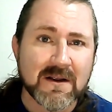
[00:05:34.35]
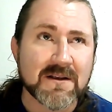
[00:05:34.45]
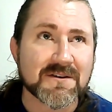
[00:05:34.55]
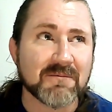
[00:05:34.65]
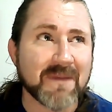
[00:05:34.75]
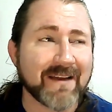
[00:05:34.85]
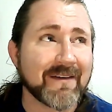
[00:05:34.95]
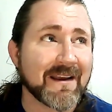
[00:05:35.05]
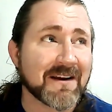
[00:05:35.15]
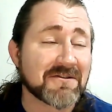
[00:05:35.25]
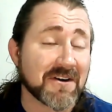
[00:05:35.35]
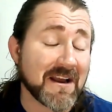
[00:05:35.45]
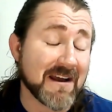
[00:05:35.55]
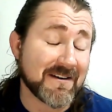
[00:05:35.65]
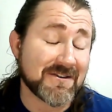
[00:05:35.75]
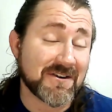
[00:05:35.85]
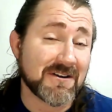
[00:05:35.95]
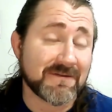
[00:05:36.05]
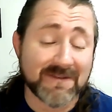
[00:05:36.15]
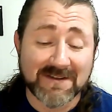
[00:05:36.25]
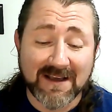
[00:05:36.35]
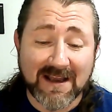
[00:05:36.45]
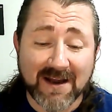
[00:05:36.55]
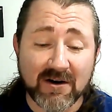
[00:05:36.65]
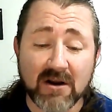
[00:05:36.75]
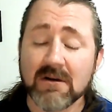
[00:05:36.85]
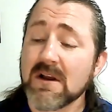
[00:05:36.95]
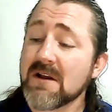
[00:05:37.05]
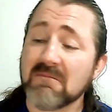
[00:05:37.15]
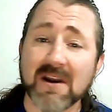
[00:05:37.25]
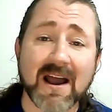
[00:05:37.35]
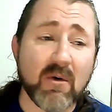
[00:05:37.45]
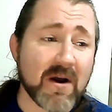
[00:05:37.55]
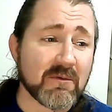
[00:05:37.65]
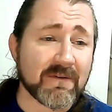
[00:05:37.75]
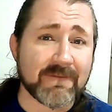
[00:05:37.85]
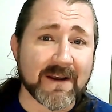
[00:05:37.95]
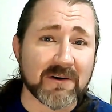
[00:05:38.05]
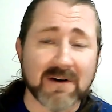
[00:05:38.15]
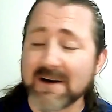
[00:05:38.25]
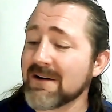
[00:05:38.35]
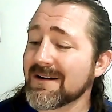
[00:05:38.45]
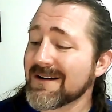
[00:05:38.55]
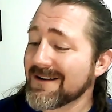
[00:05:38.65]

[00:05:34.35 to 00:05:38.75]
So maybe I should have got Ninja Golf instead. I don't know. But I went with Fatal Run.